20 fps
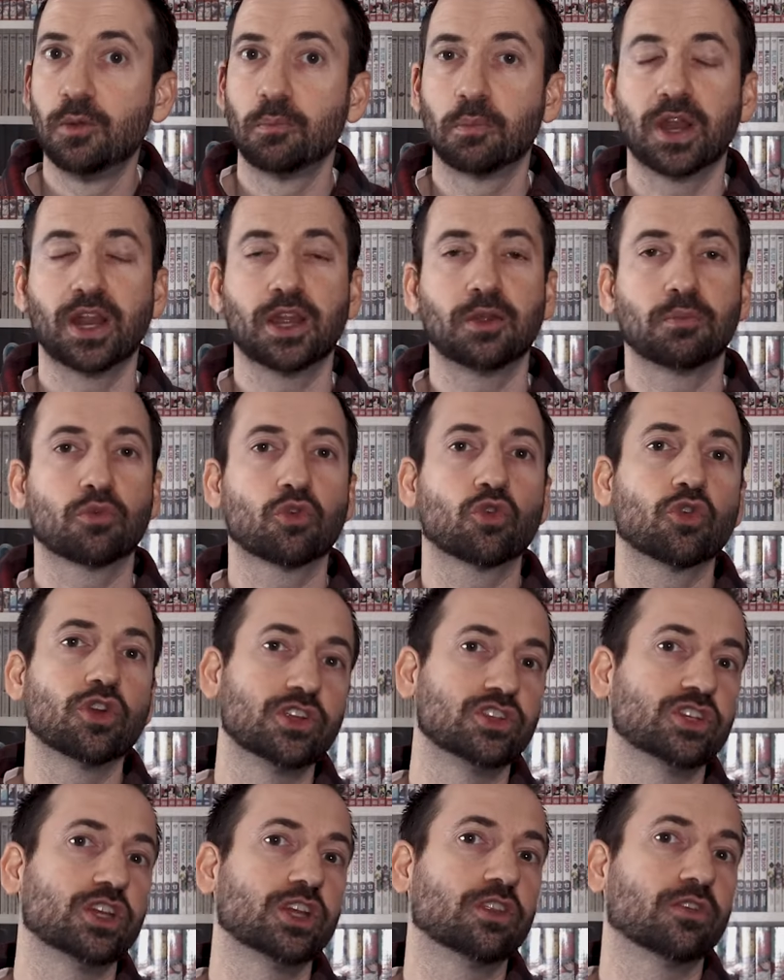but I
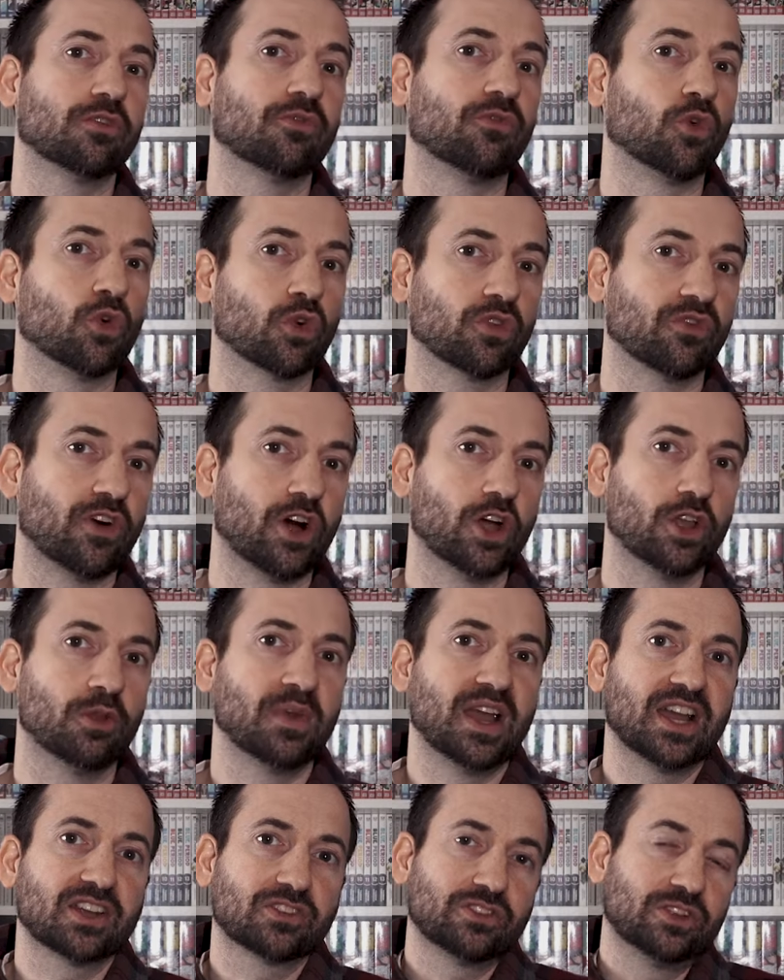appreciate the fourth
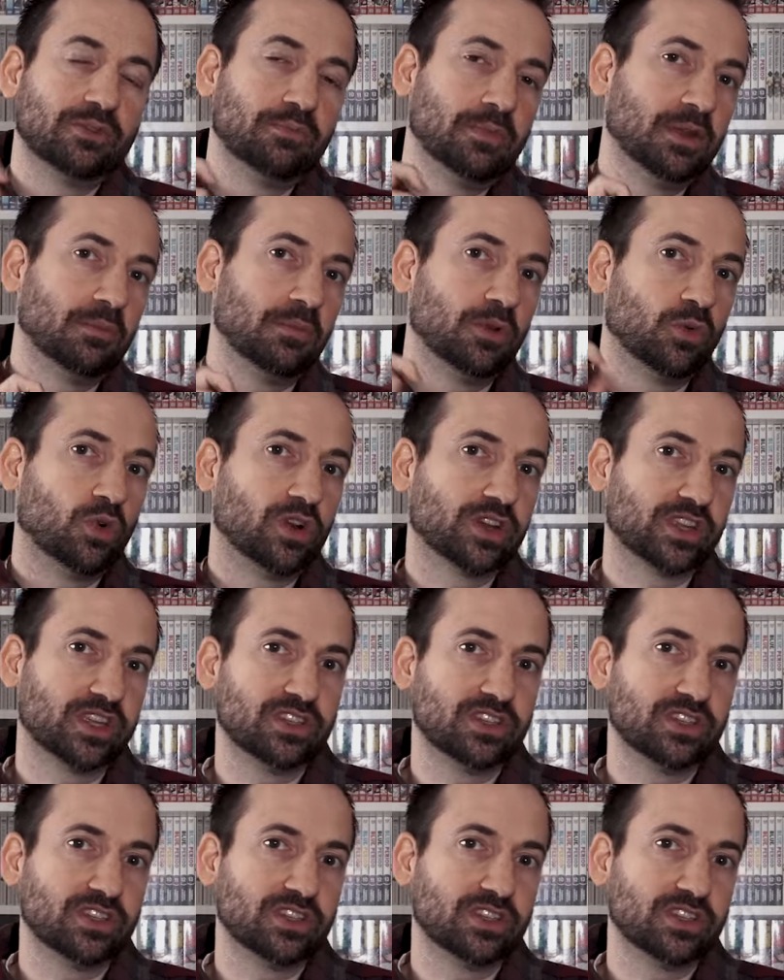volume actually made me want